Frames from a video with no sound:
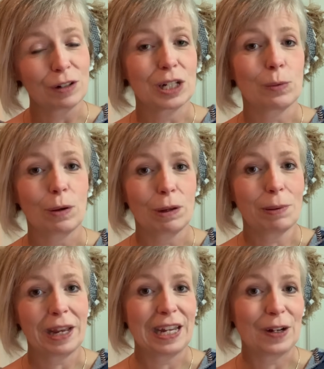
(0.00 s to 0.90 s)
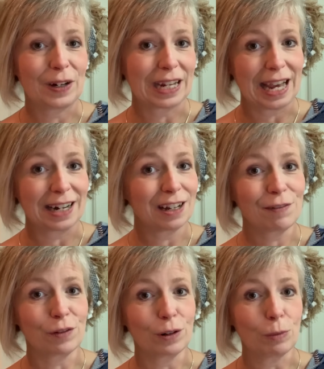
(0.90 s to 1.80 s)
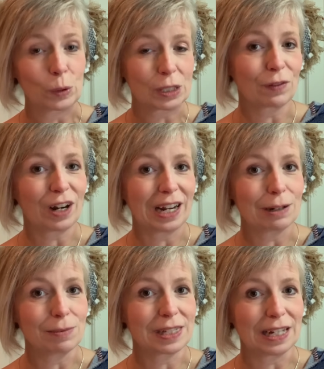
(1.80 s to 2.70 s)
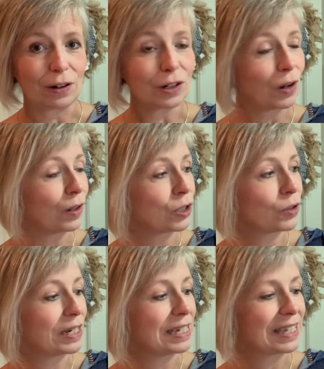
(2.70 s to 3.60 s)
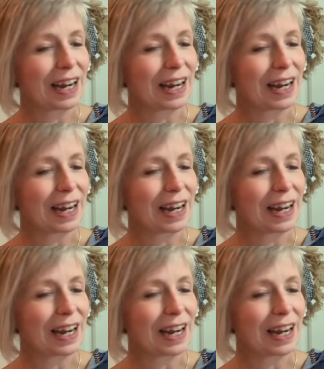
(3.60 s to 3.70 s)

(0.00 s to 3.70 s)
which is what we pay here in Canada for most of our items in our Dollar Trees,